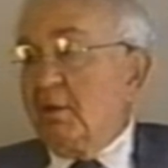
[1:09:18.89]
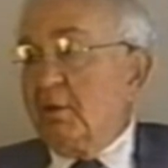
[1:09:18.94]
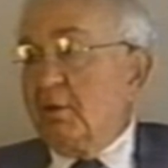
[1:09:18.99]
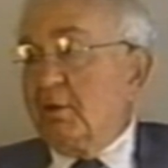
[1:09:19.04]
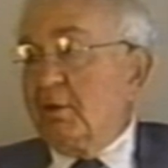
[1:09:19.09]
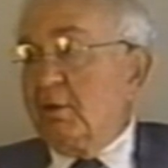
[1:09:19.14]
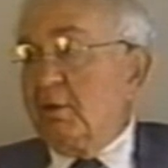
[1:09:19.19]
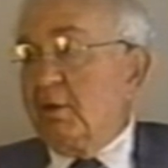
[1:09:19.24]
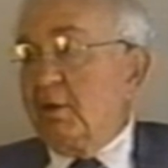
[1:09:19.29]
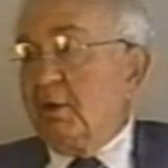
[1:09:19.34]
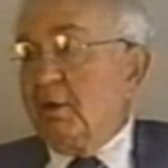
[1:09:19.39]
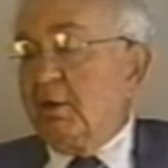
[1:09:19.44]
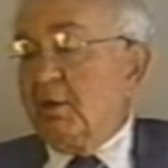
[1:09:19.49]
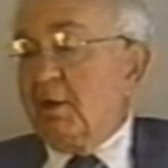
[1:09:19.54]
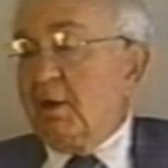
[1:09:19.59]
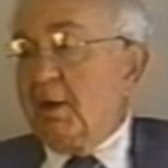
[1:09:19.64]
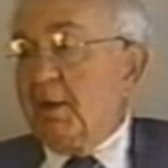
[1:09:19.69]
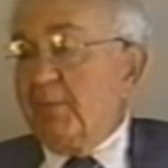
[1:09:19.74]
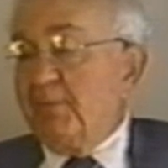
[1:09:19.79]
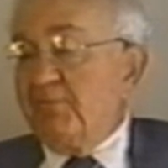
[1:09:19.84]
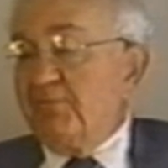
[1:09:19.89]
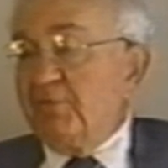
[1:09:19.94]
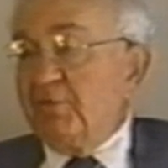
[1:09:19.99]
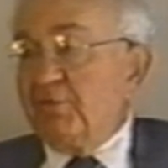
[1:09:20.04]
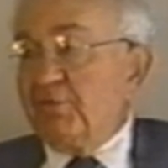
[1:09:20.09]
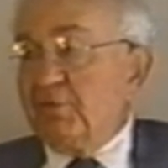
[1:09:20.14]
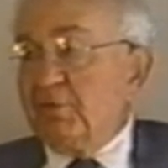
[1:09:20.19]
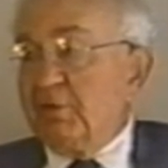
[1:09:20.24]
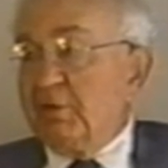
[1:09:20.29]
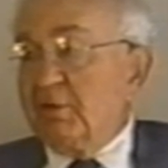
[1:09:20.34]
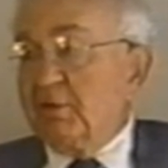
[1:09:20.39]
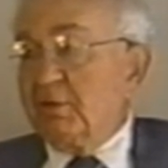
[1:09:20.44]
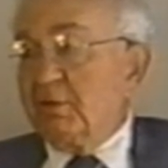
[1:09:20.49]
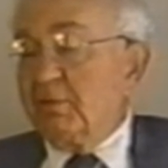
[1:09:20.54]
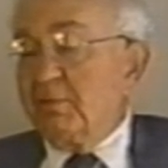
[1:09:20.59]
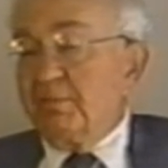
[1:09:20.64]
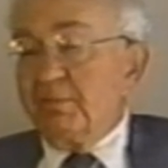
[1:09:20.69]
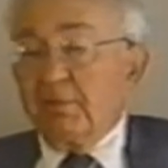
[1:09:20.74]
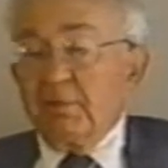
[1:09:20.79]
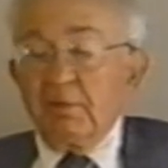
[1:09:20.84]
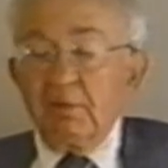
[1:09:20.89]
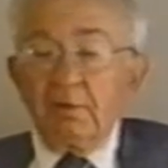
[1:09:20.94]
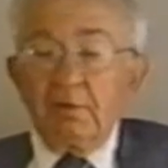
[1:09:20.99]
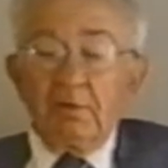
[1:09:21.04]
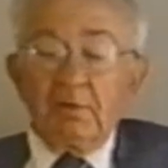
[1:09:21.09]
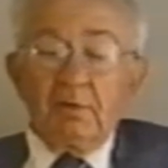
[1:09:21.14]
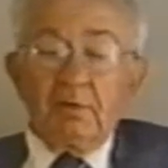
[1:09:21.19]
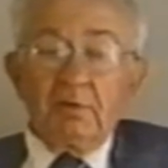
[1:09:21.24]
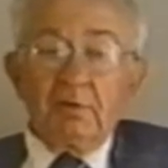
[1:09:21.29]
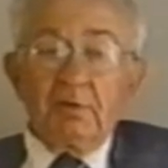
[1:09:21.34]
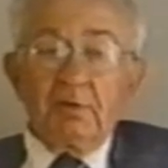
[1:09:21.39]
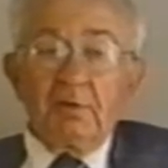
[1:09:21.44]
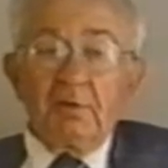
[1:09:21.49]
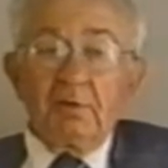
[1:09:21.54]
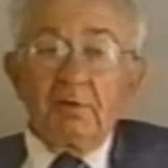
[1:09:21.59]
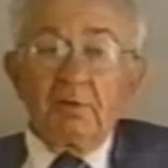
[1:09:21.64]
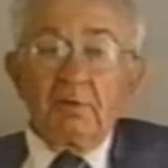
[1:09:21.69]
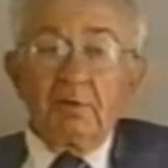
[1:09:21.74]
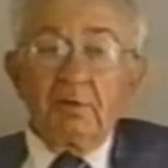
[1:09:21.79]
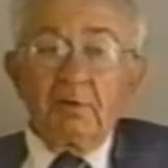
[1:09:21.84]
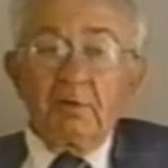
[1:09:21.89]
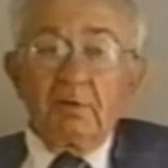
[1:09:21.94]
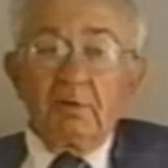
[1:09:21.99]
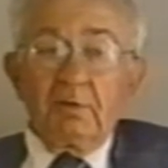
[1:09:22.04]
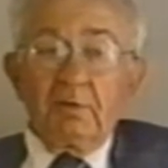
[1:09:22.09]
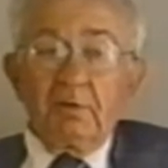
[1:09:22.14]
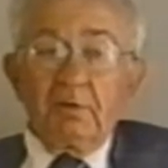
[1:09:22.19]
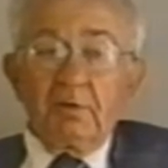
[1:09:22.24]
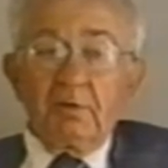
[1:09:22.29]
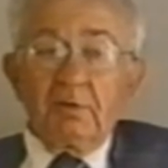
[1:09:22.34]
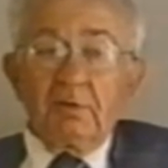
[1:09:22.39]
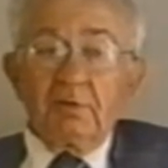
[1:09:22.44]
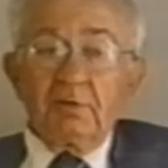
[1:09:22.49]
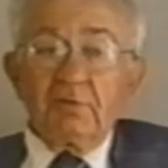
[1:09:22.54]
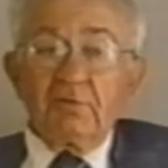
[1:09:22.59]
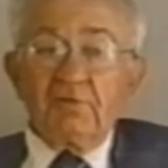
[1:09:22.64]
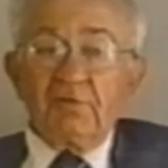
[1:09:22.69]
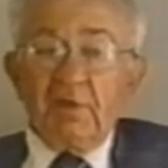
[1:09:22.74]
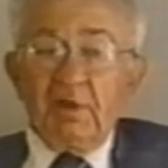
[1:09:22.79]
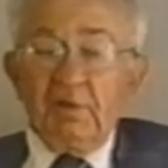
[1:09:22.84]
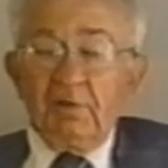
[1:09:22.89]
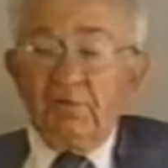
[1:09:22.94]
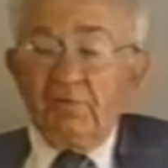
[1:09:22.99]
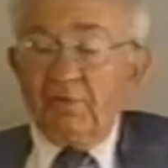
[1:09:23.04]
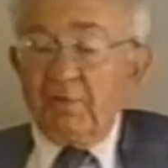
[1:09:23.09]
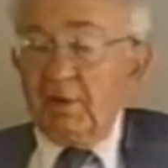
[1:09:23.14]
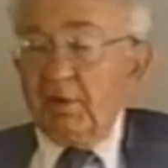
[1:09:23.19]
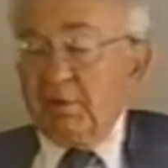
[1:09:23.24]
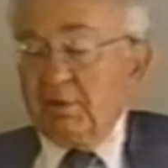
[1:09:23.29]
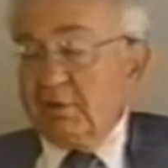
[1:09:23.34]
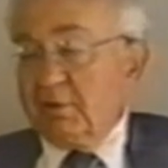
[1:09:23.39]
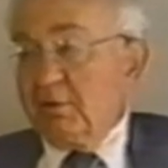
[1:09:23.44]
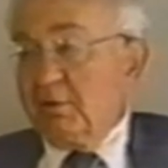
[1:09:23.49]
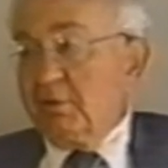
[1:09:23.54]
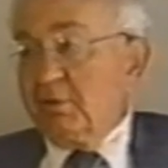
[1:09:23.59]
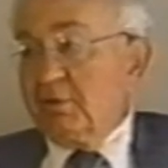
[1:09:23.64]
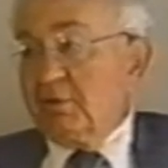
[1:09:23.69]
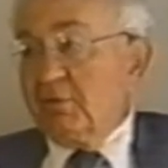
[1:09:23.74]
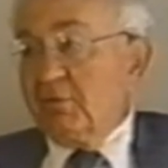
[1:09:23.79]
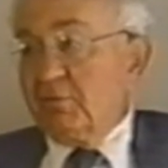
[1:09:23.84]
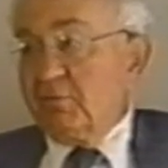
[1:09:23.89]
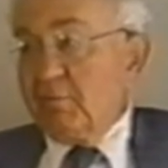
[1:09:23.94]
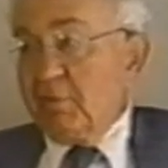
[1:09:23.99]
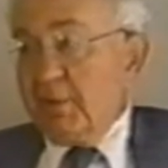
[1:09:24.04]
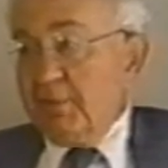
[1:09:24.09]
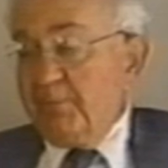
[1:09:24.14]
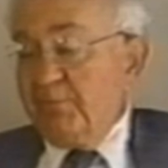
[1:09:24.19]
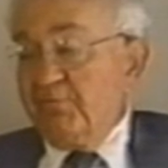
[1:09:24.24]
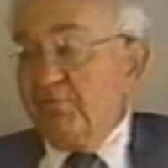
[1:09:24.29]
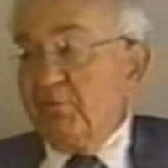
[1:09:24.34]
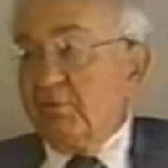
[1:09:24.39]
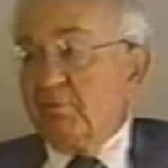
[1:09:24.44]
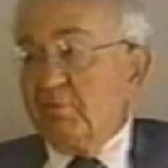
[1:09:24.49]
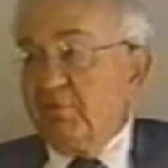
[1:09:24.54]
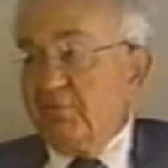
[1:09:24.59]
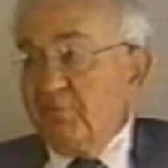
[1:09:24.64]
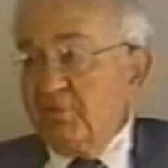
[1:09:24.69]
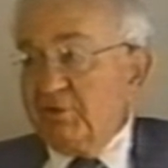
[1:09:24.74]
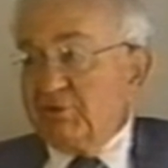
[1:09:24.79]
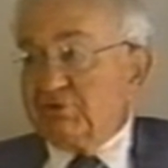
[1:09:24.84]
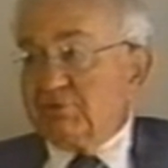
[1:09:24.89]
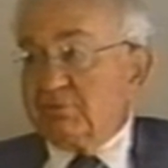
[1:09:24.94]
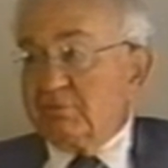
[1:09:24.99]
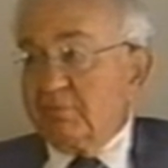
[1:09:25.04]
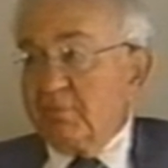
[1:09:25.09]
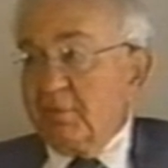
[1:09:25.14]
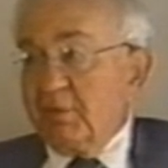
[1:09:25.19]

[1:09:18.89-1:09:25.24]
Uh, obviously, uh, the sales article is ripe for revision.